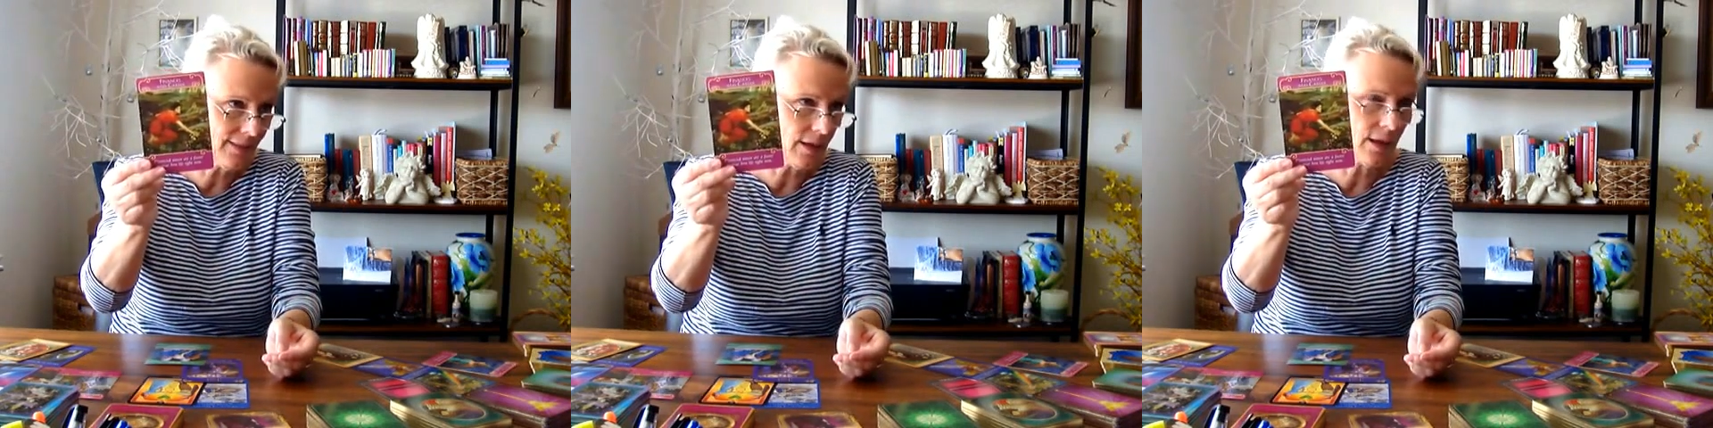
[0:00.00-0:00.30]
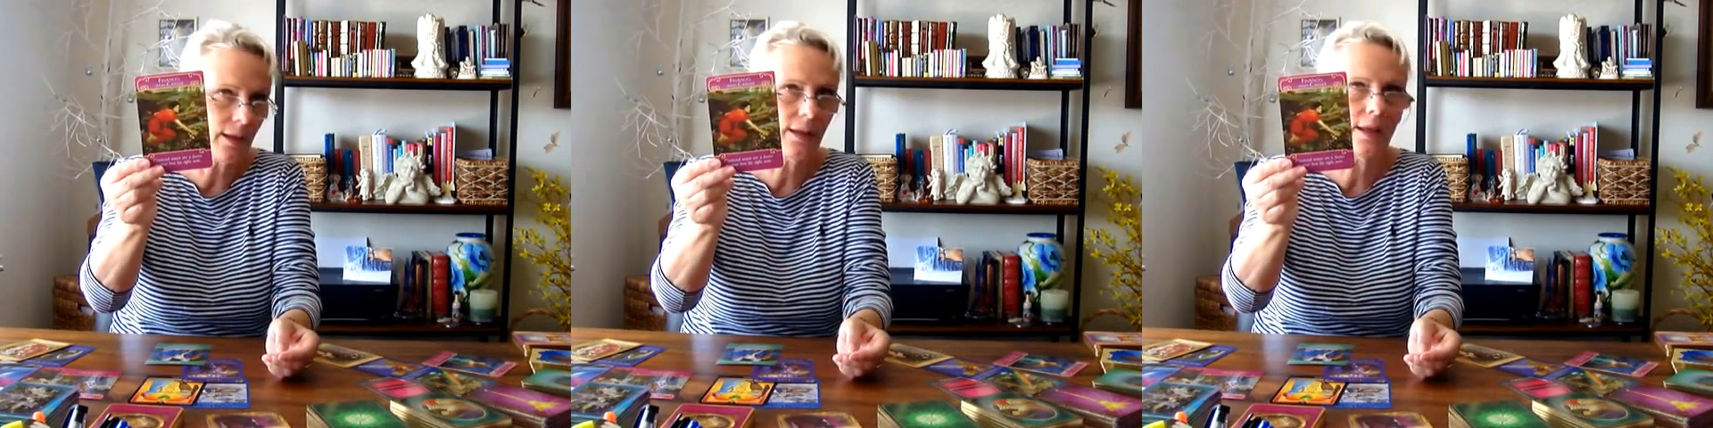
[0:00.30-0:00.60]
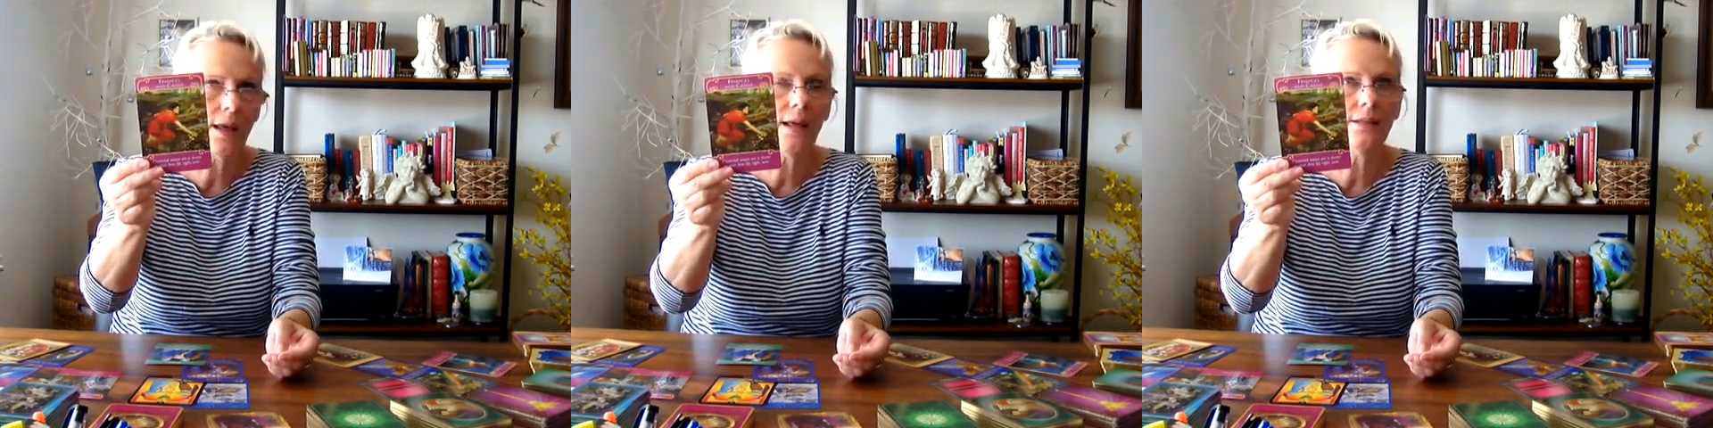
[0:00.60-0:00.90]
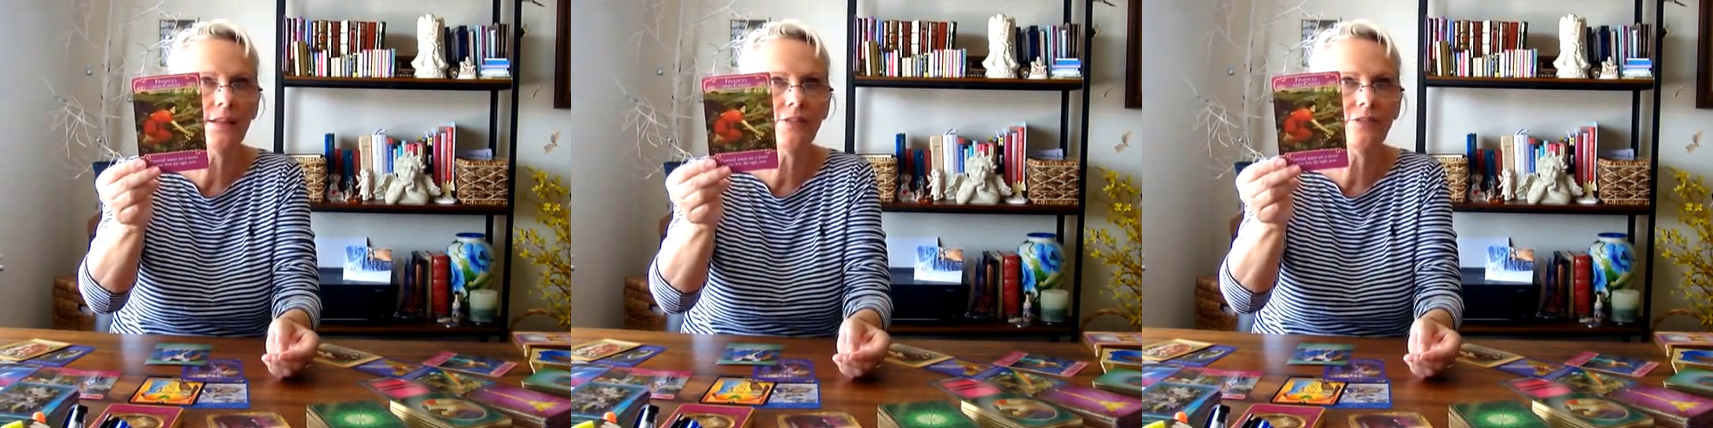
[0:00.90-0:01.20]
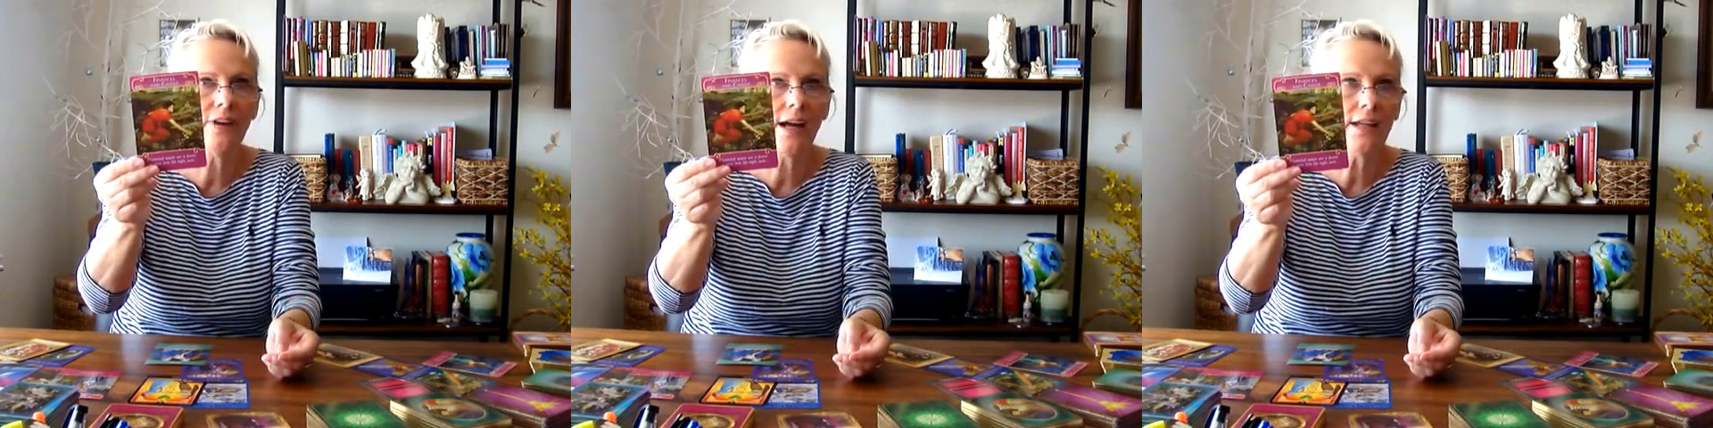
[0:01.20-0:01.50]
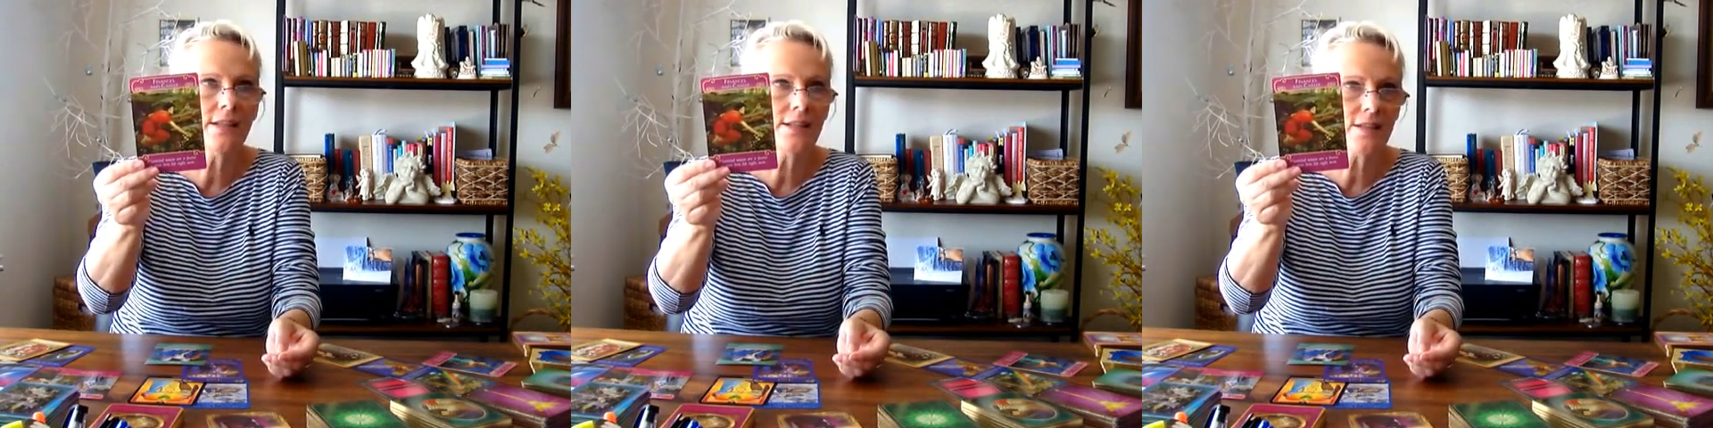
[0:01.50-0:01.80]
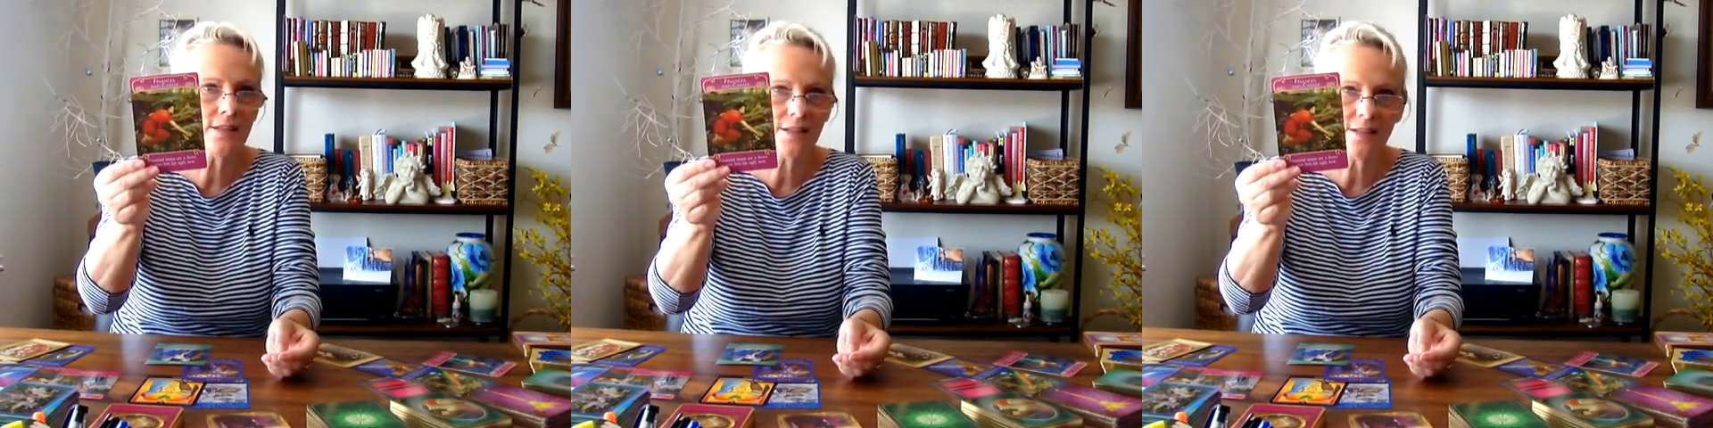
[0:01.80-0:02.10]
the
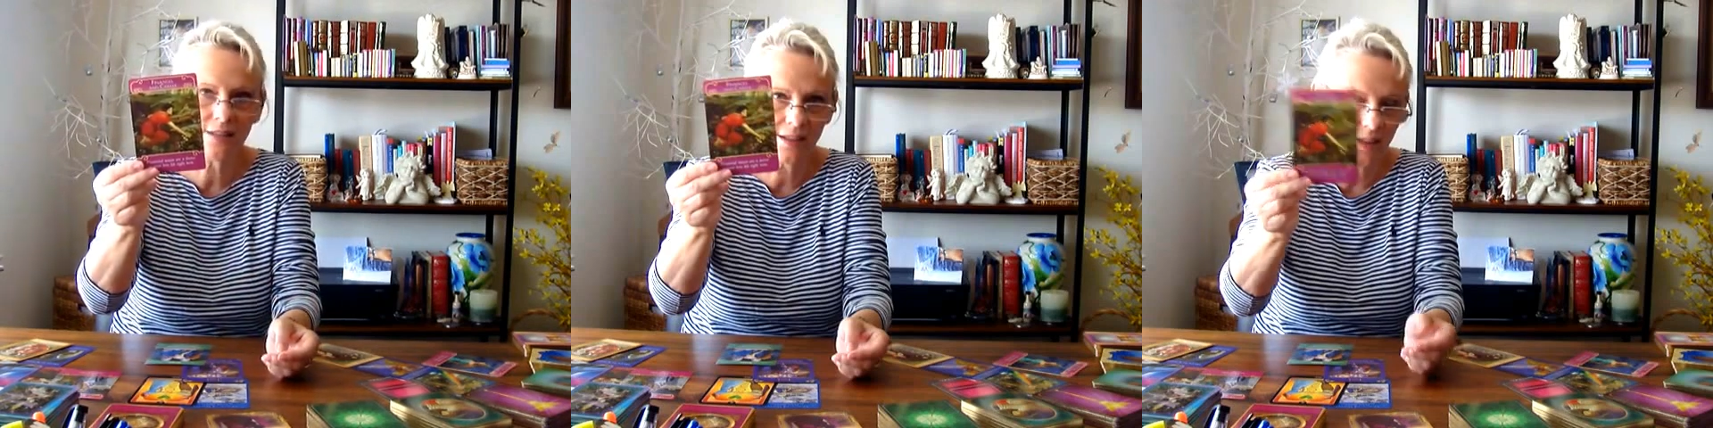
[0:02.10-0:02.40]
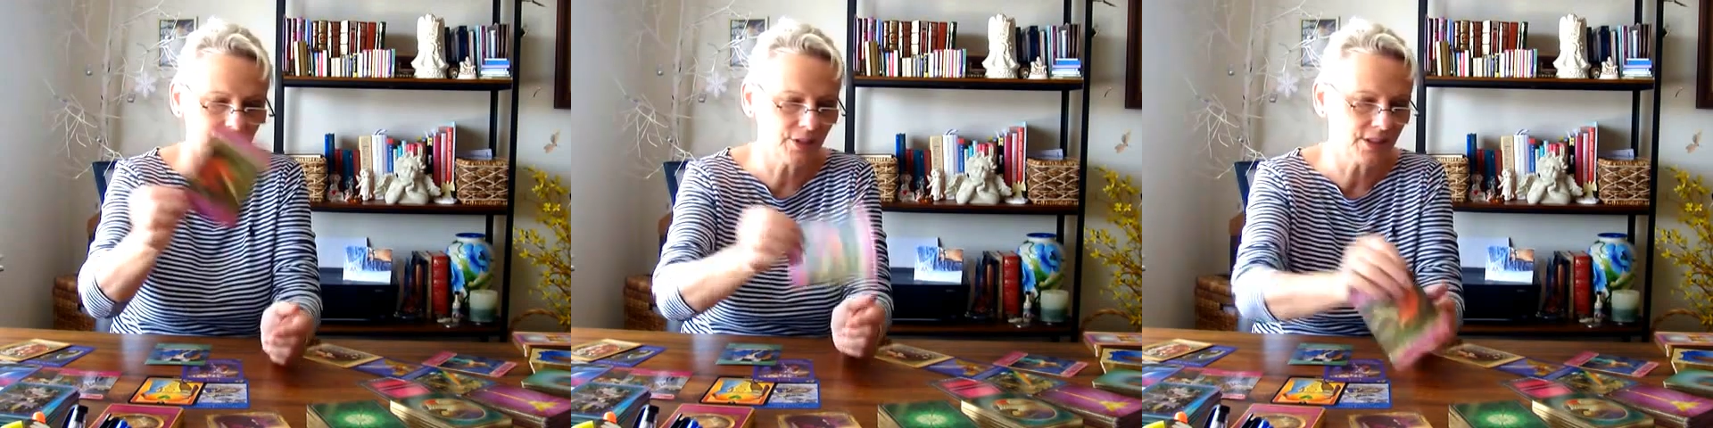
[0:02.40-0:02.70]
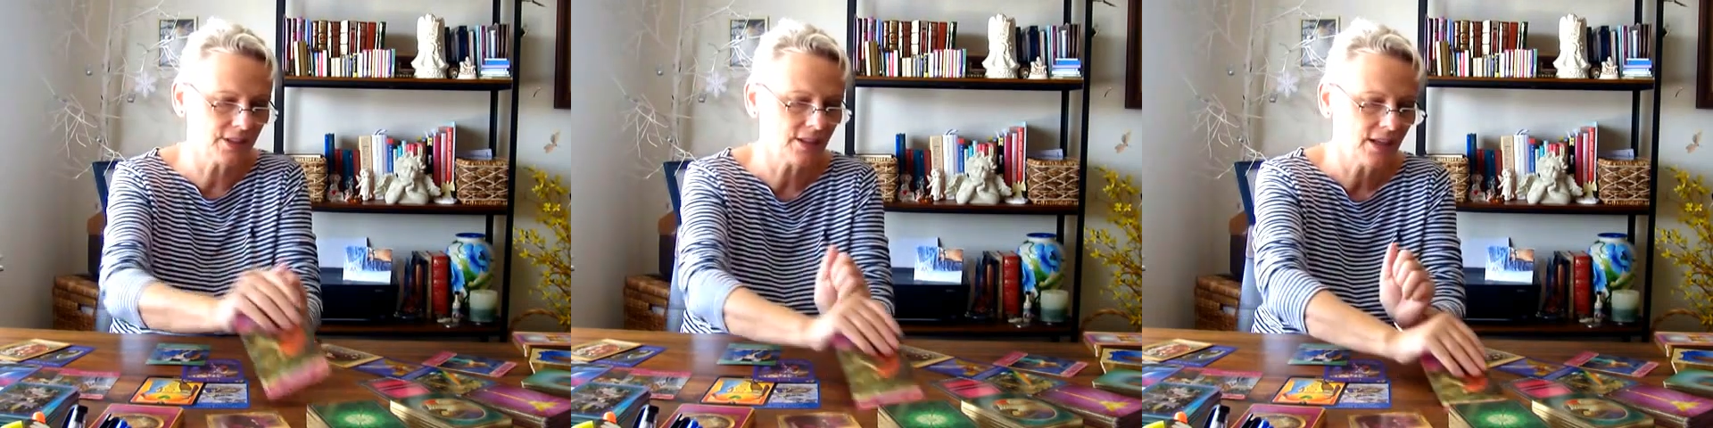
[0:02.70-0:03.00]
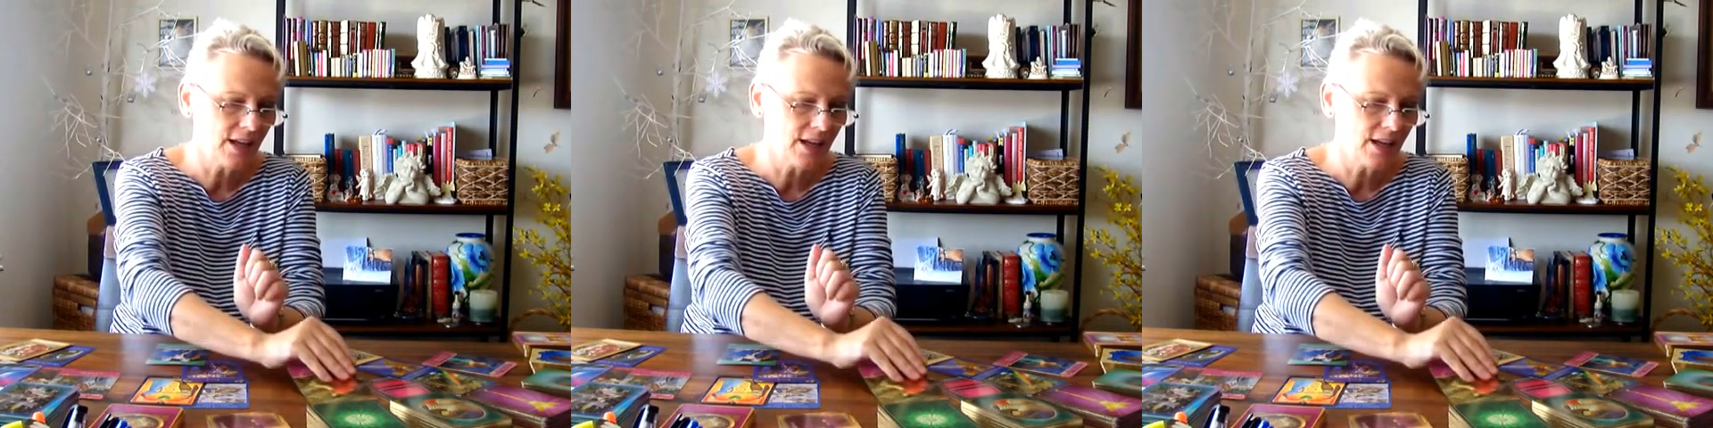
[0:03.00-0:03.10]
finances and career.